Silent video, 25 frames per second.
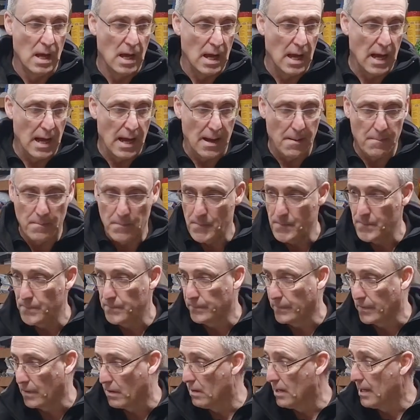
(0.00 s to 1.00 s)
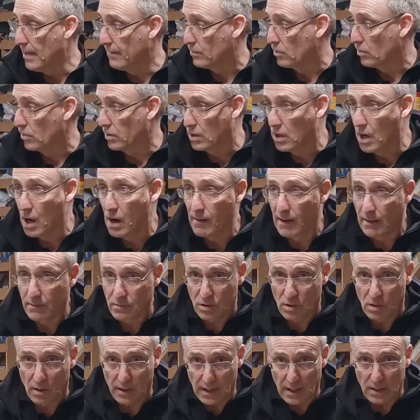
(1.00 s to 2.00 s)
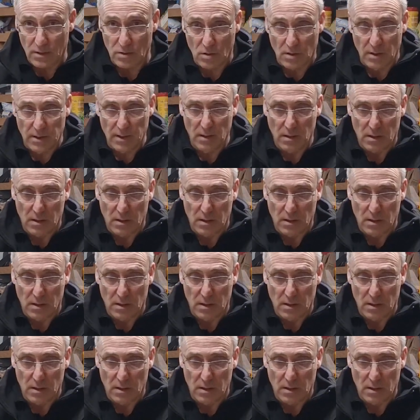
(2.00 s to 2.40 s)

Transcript: I have got the car outside actually.